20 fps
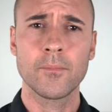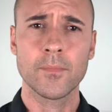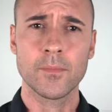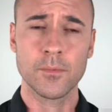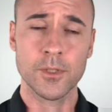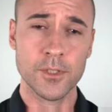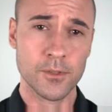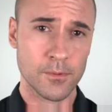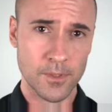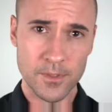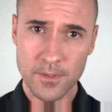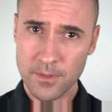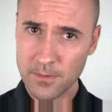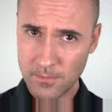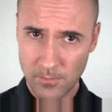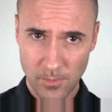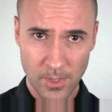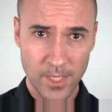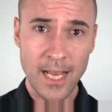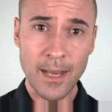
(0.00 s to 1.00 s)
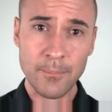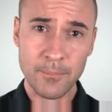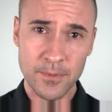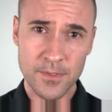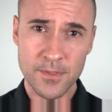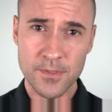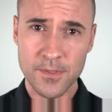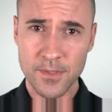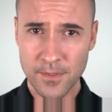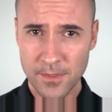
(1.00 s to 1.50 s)
which what
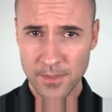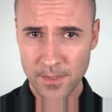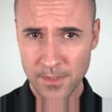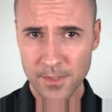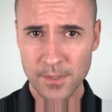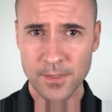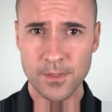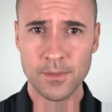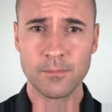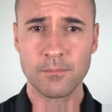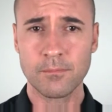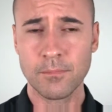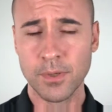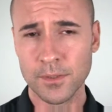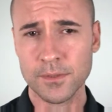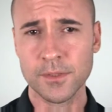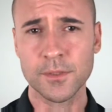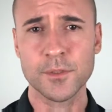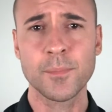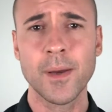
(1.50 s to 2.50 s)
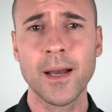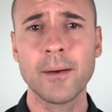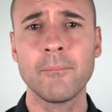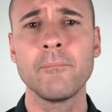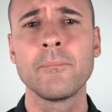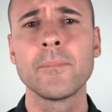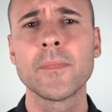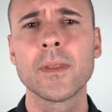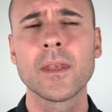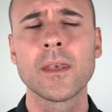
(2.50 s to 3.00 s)
happens in this boxer's
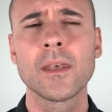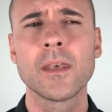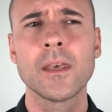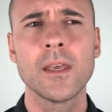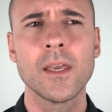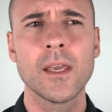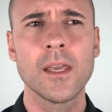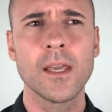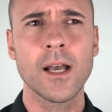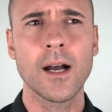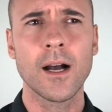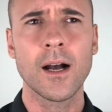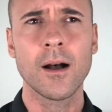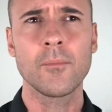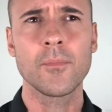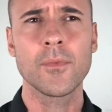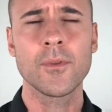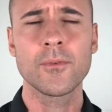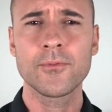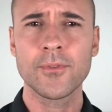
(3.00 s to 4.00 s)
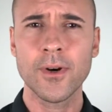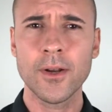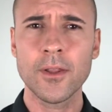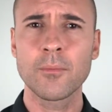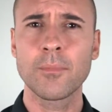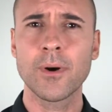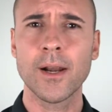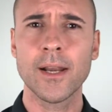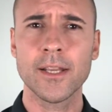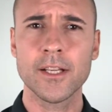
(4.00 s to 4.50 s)
pattern, the front of
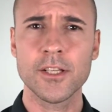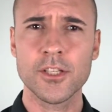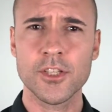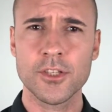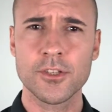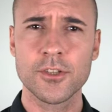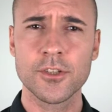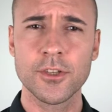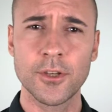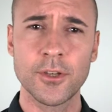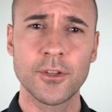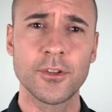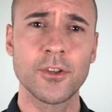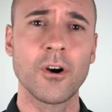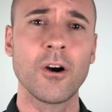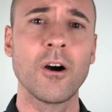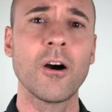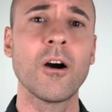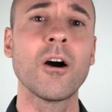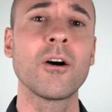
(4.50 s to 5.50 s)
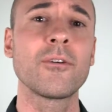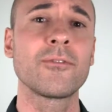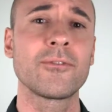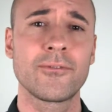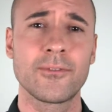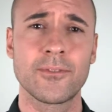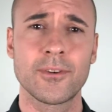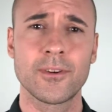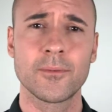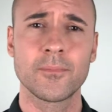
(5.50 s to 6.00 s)
the brain gets turned
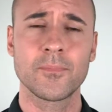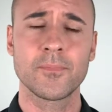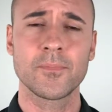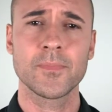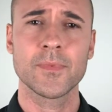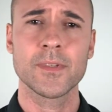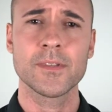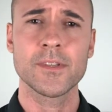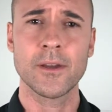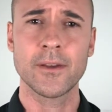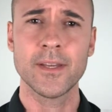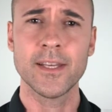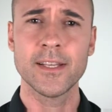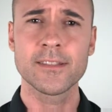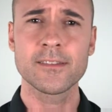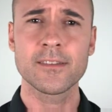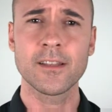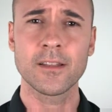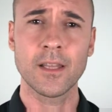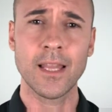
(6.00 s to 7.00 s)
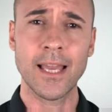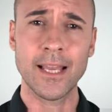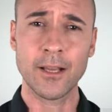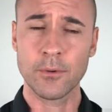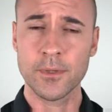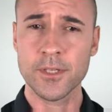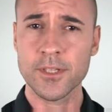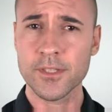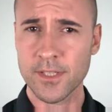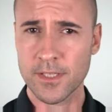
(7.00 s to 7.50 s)
off. So it's the
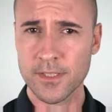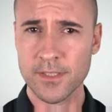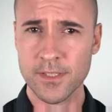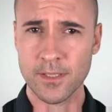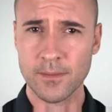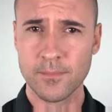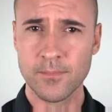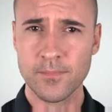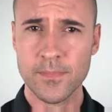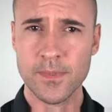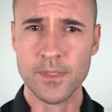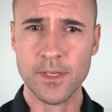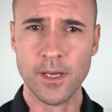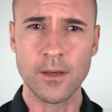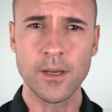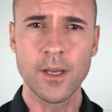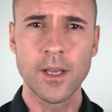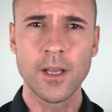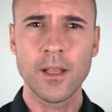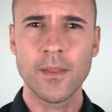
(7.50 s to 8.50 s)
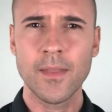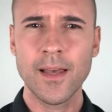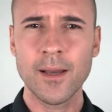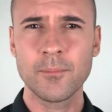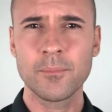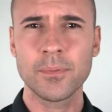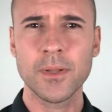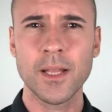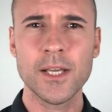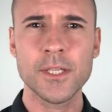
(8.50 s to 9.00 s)
language center. So
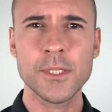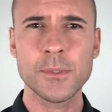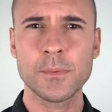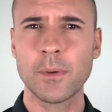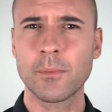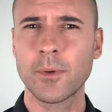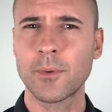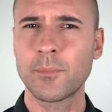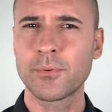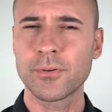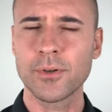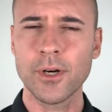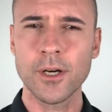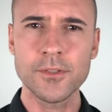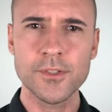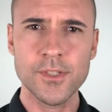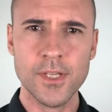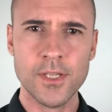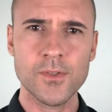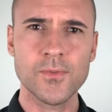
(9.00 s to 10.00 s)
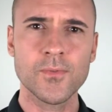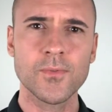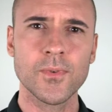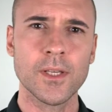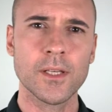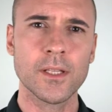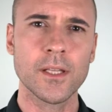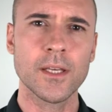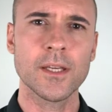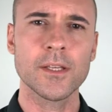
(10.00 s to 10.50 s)
that place where we process
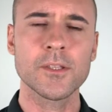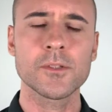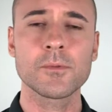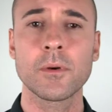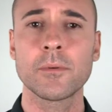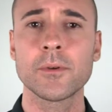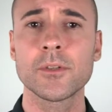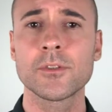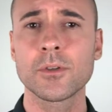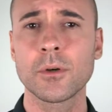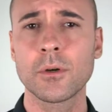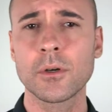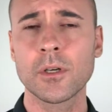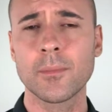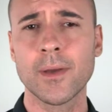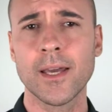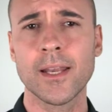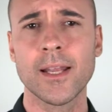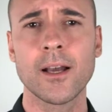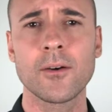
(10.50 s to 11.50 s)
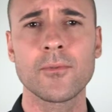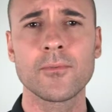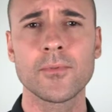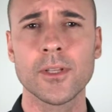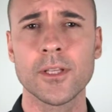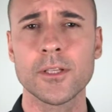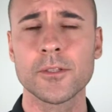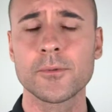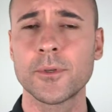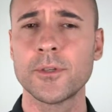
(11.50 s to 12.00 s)
feelings, where we talk about our
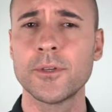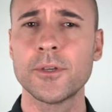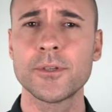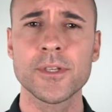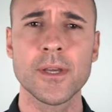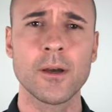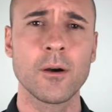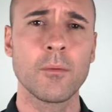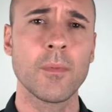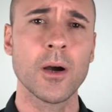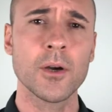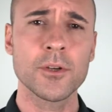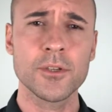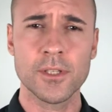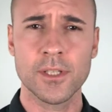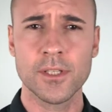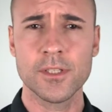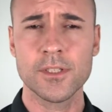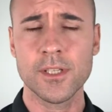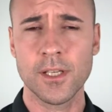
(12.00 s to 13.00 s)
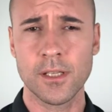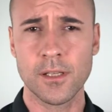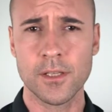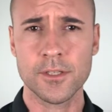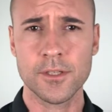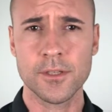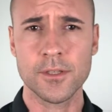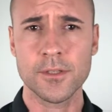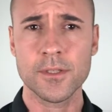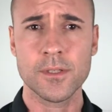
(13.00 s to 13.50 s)
feelings, we use our emotional
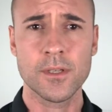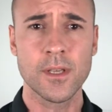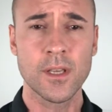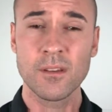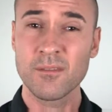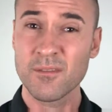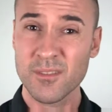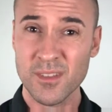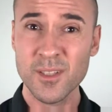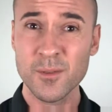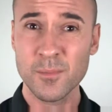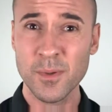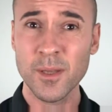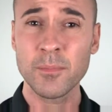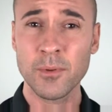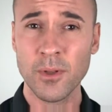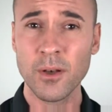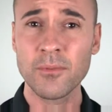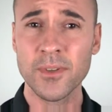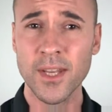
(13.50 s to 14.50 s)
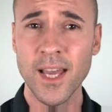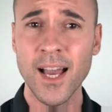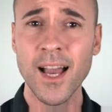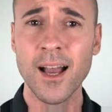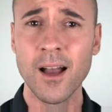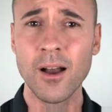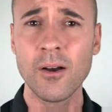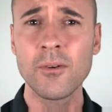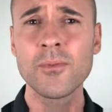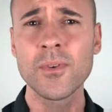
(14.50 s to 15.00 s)
intelligence, which these people often
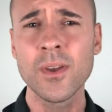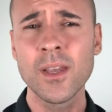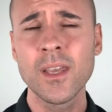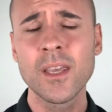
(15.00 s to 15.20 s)
have,